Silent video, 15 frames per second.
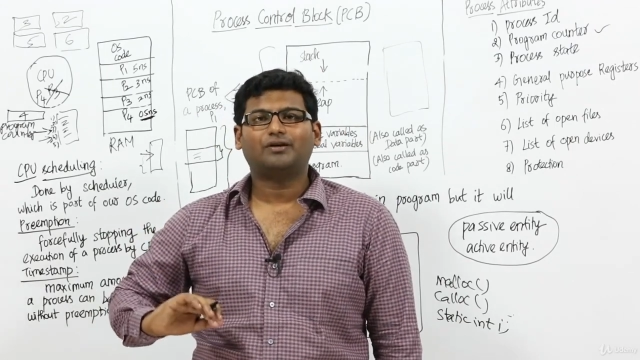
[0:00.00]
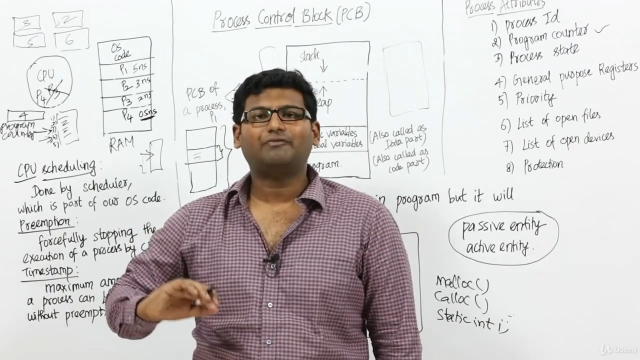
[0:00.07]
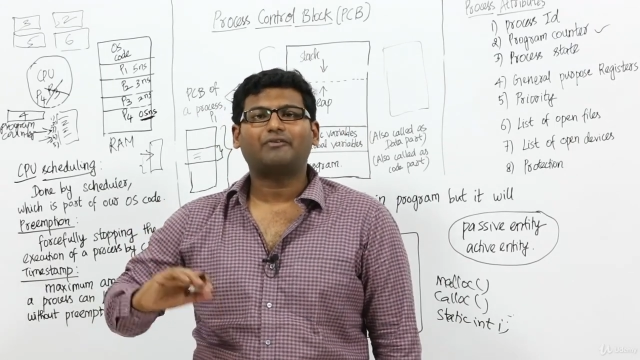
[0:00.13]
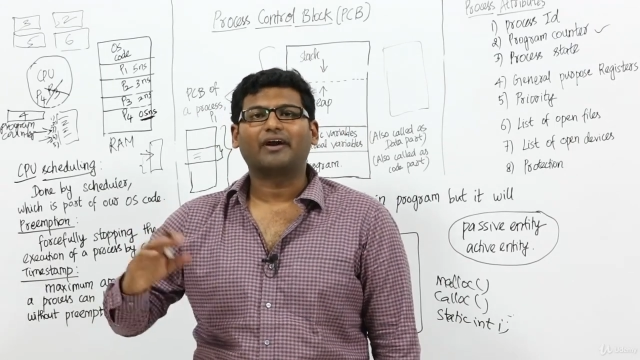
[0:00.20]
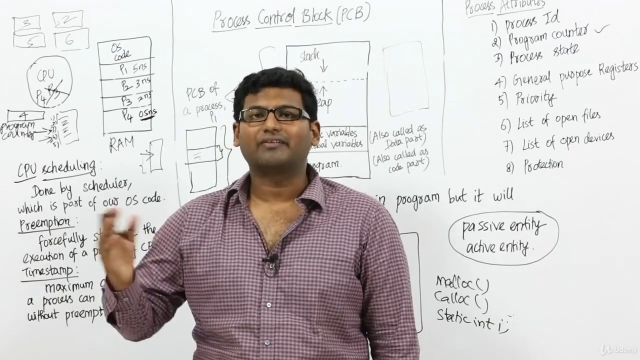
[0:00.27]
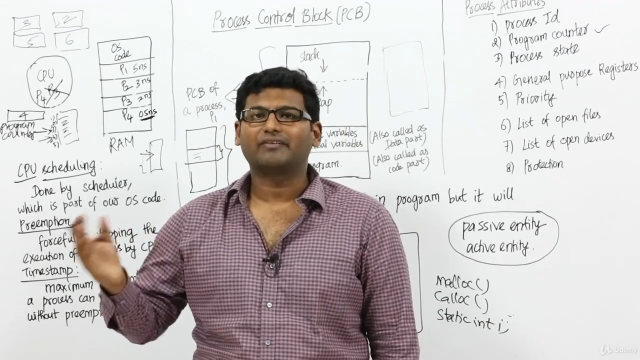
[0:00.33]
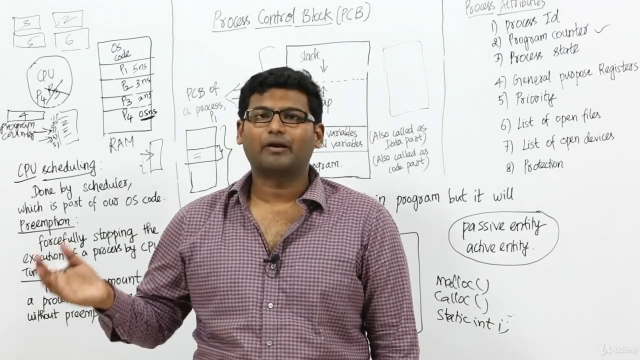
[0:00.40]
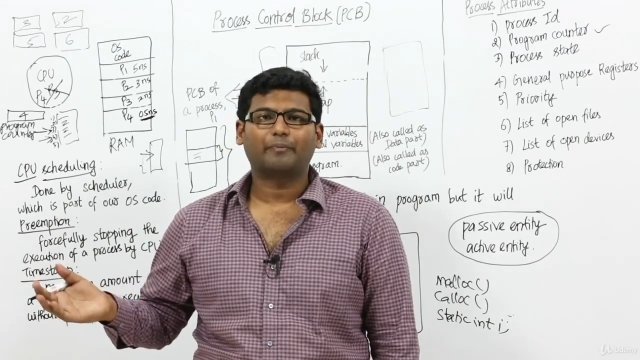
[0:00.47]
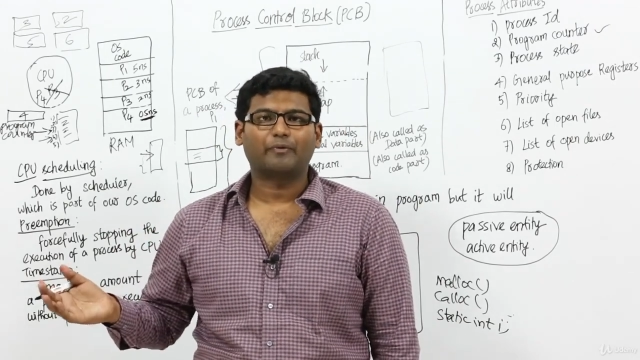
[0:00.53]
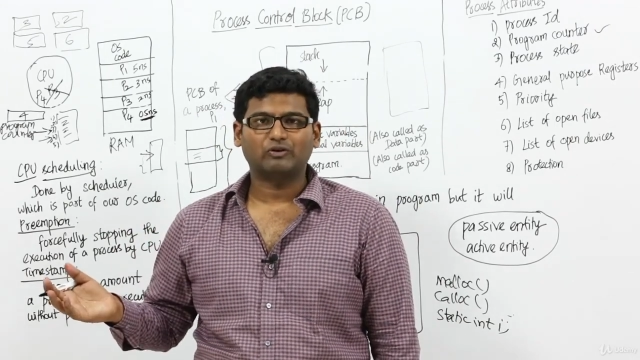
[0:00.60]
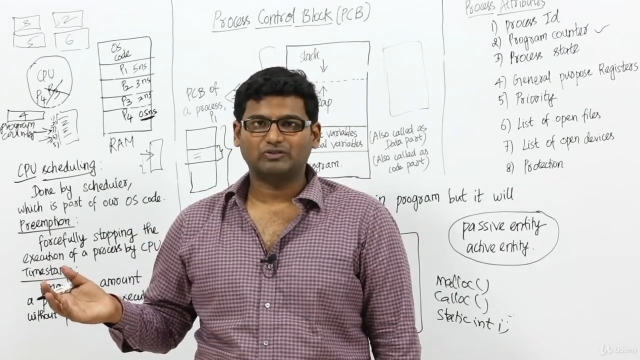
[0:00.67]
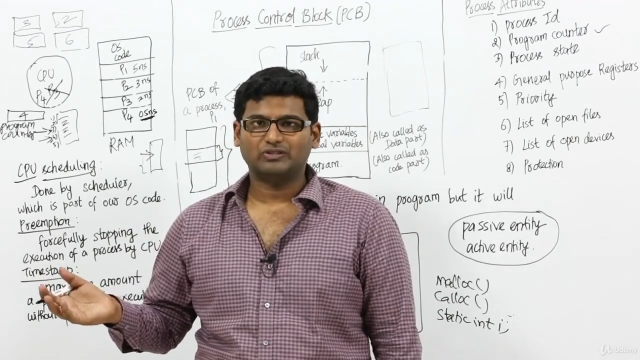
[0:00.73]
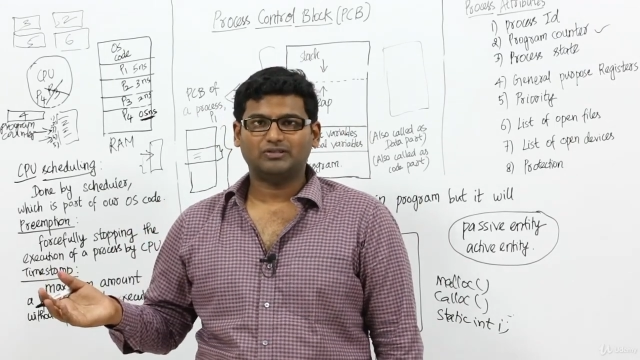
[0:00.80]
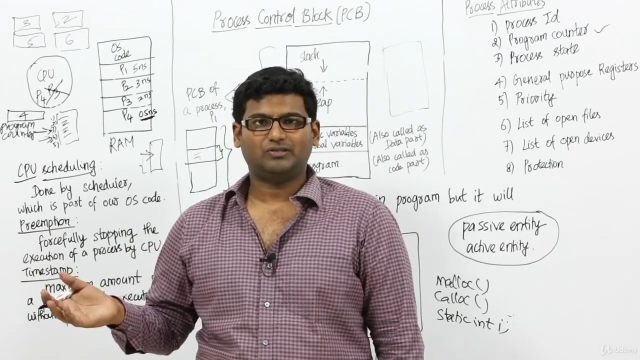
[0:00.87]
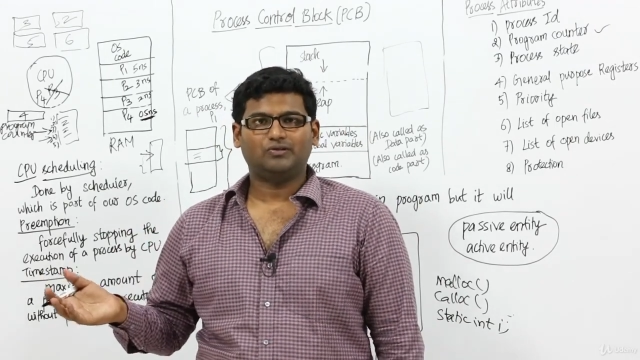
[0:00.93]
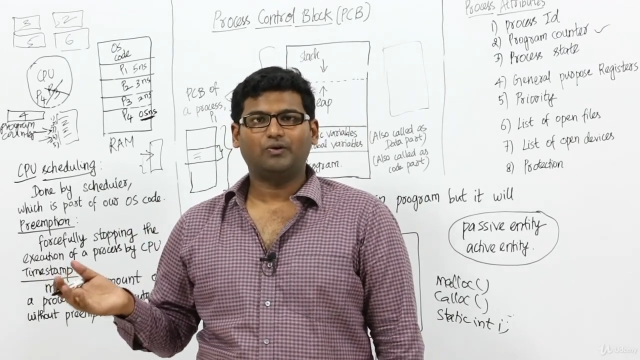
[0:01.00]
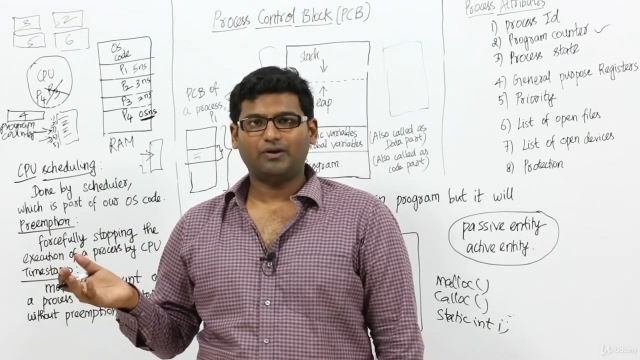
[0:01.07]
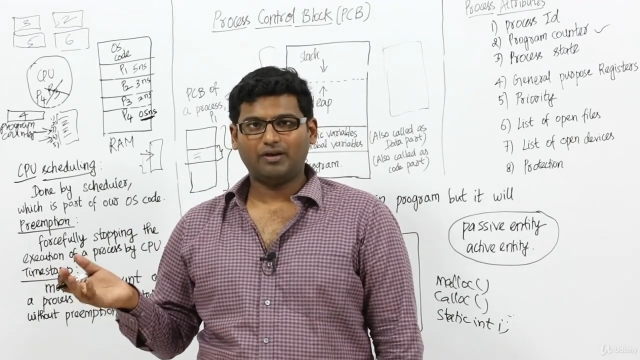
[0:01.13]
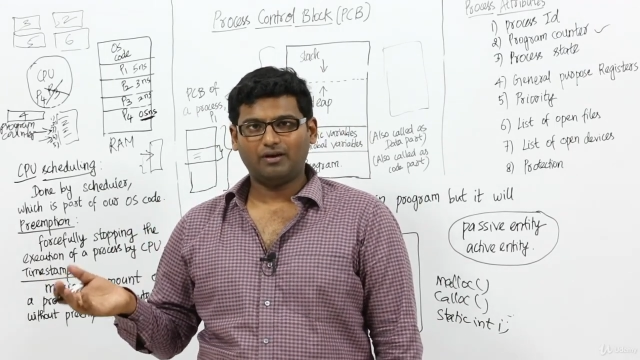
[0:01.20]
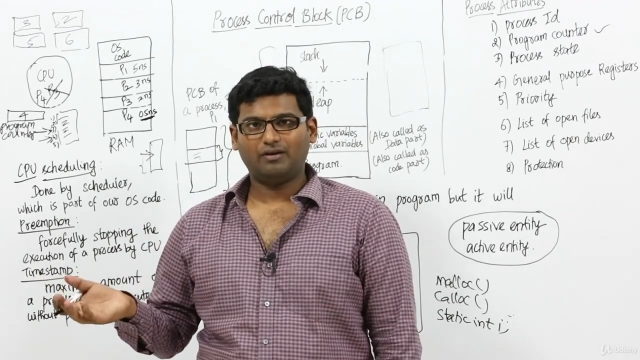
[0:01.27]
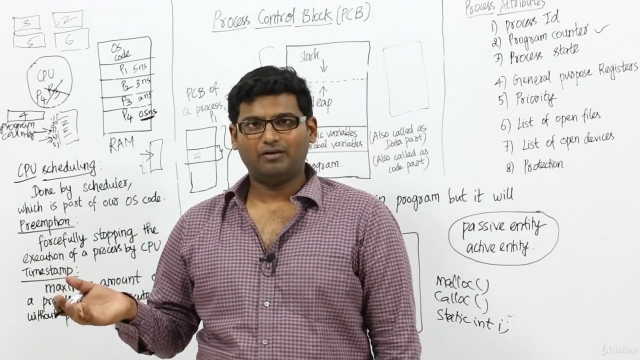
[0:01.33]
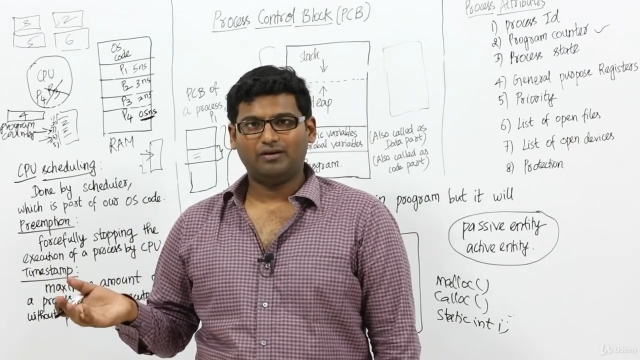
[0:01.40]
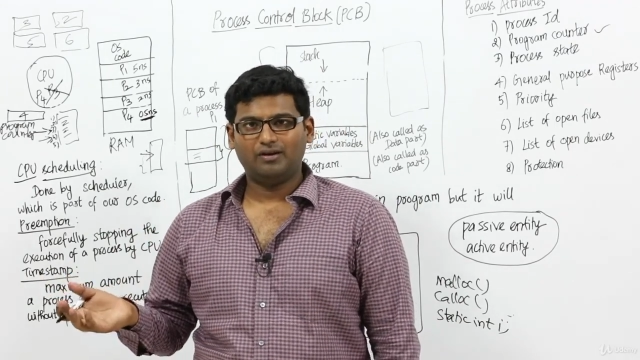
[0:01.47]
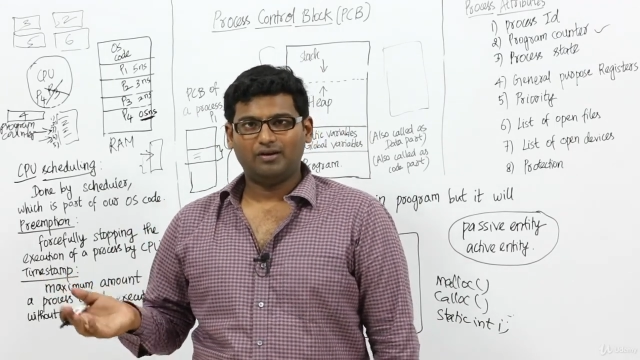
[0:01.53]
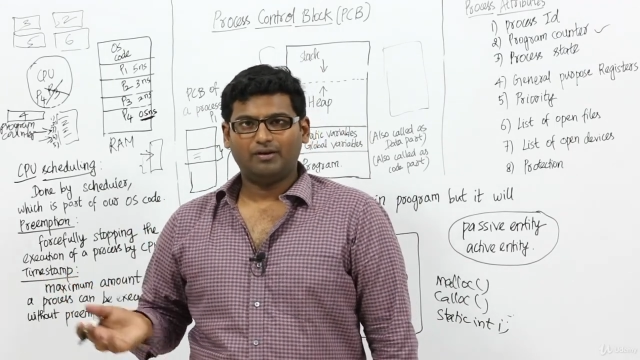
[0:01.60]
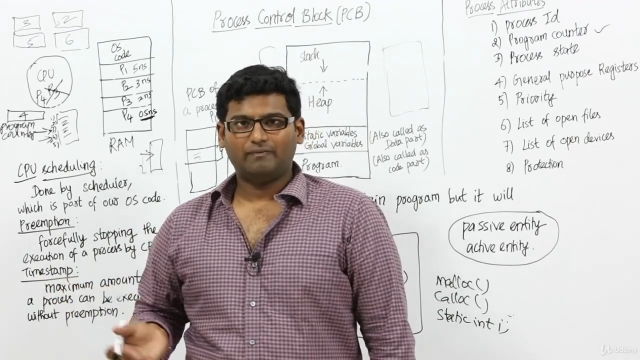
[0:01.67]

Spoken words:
of another process. Okay,